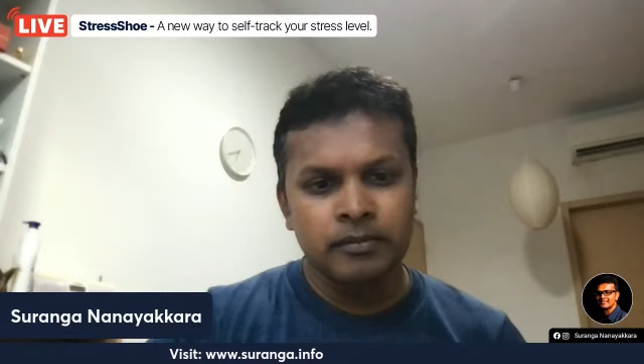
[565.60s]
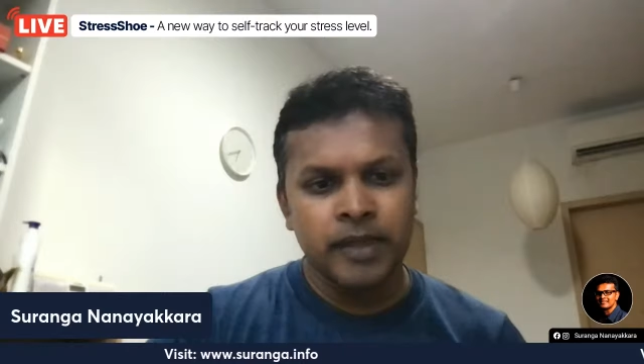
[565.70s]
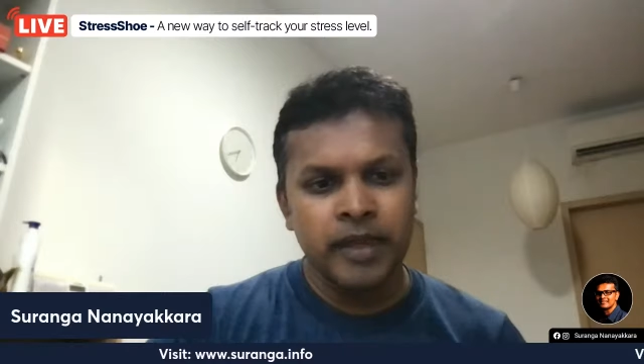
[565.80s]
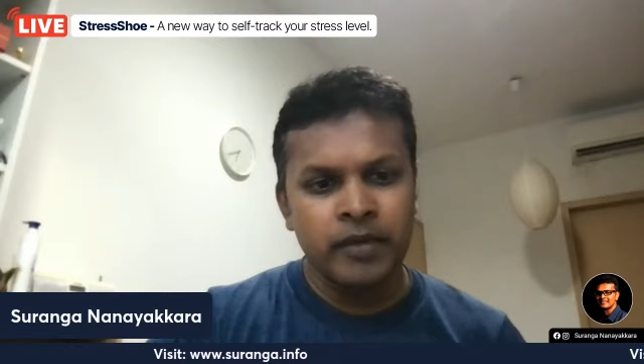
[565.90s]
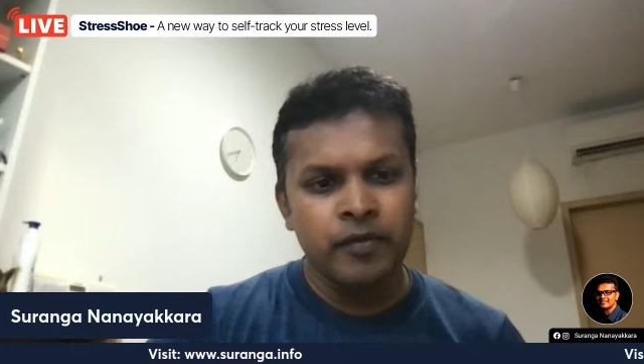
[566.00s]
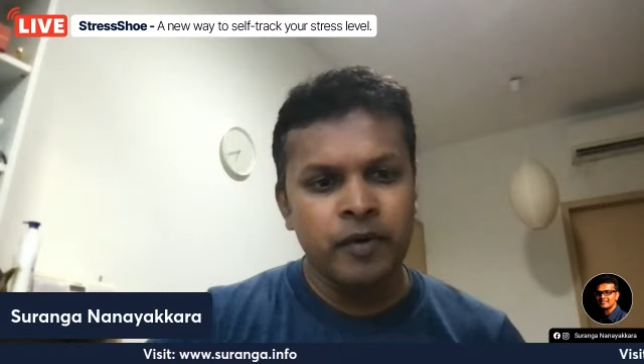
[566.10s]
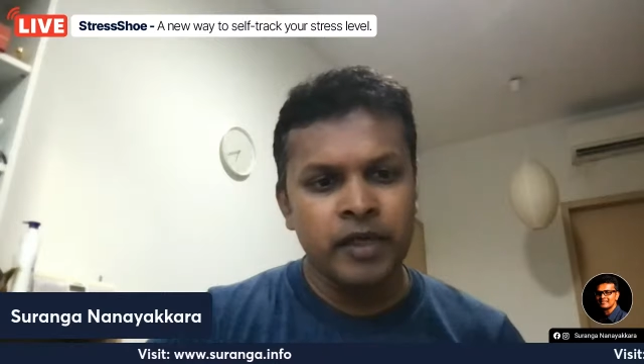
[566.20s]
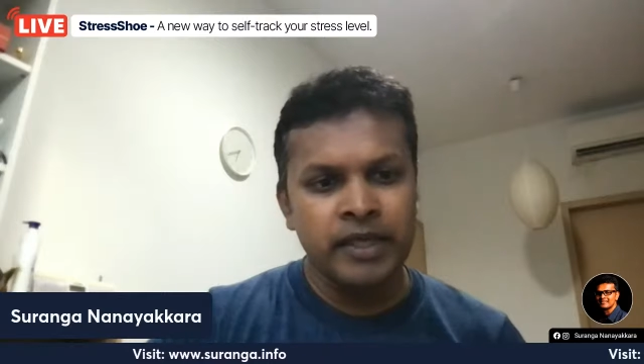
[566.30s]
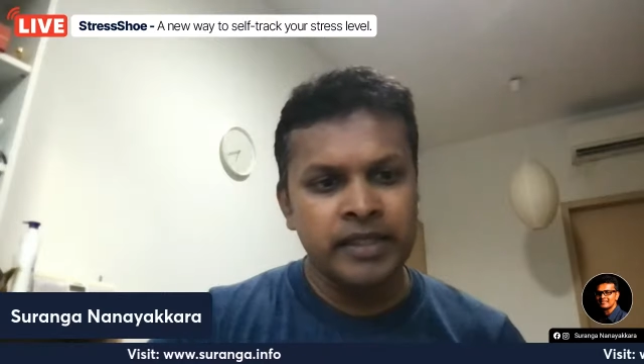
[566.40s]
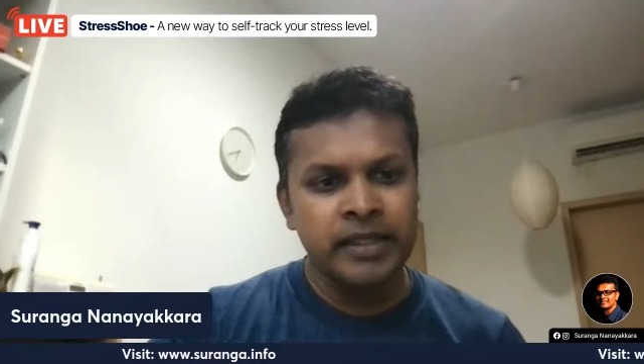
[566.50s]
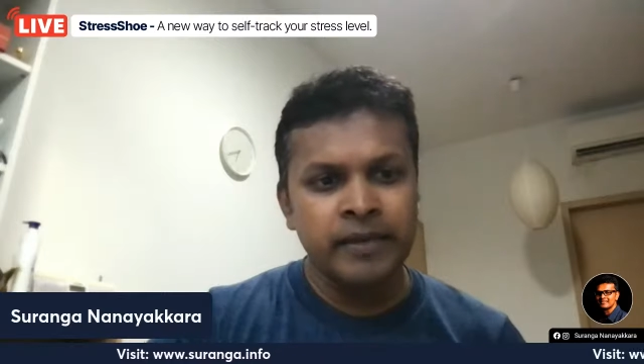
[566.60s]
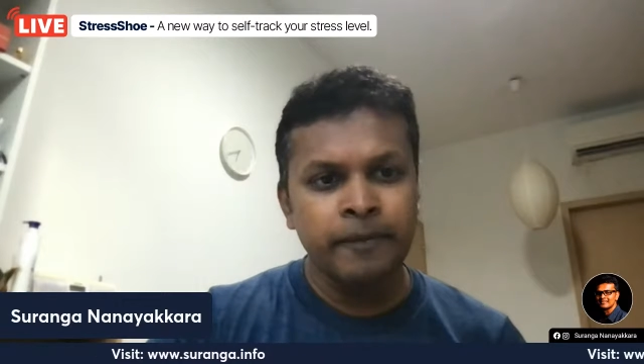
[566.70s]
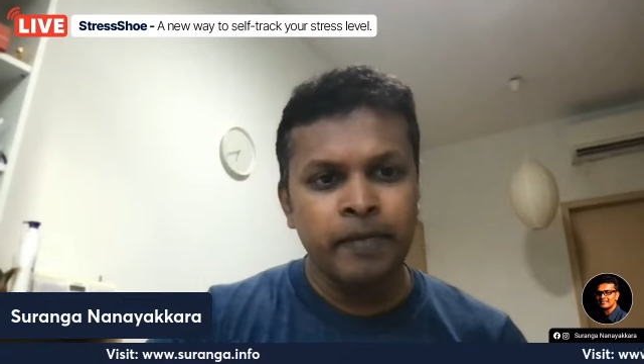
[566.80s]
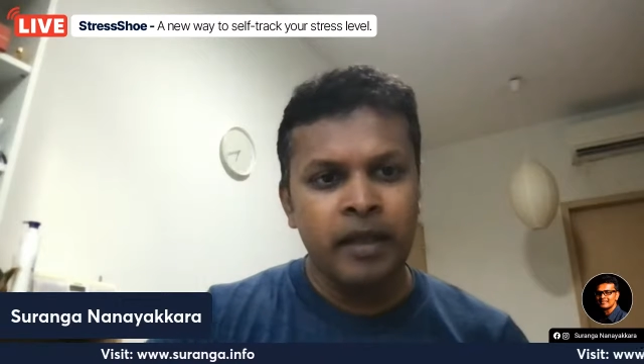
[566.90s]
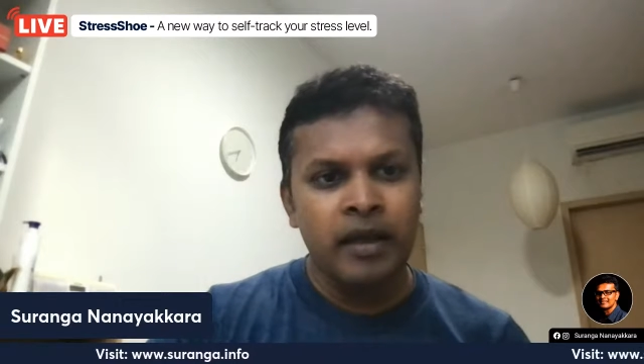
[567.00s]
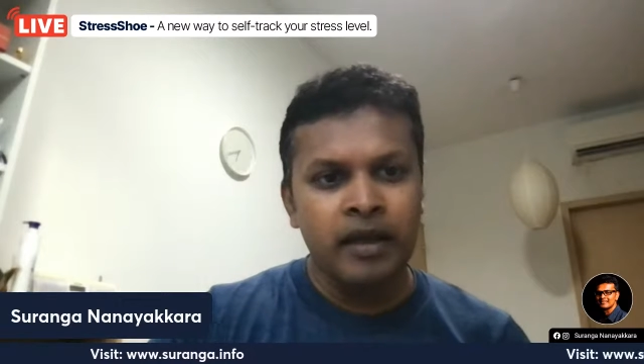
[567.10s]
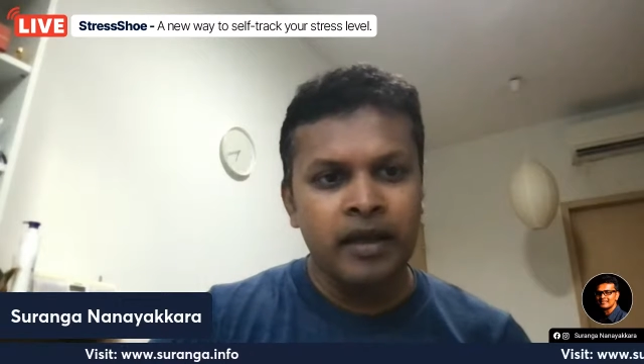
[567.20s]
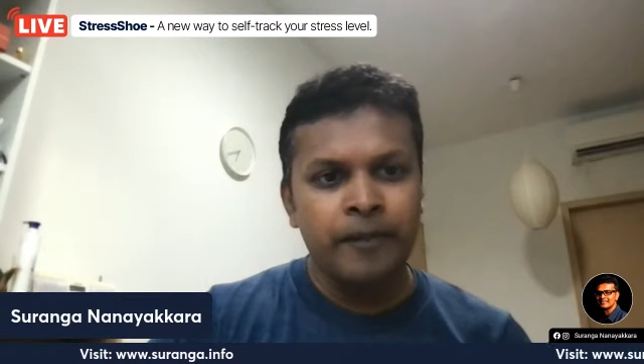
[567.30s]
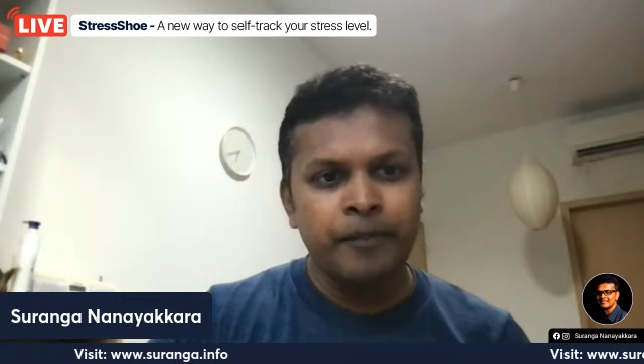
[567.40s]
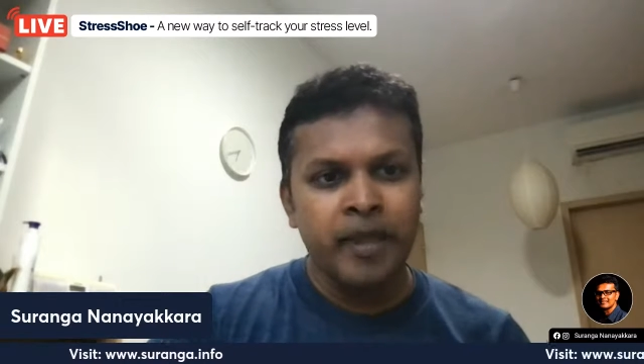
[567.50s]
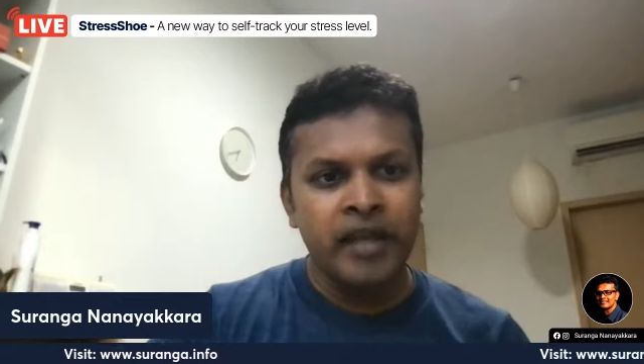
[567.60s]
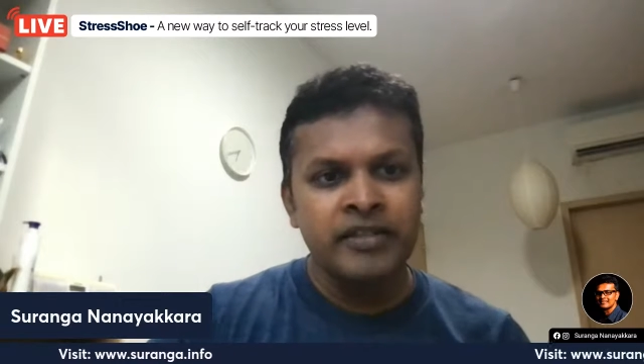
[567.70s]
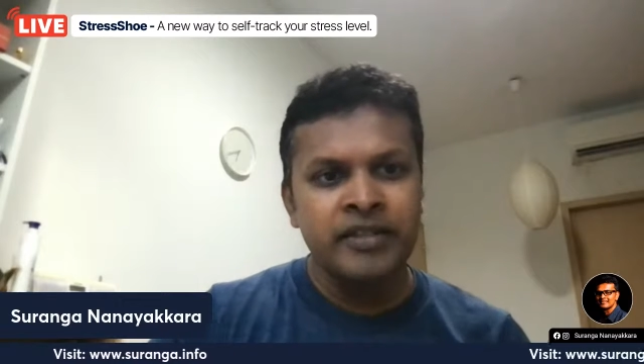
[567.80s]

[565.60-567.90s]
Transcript: Thank you for connecting. I'll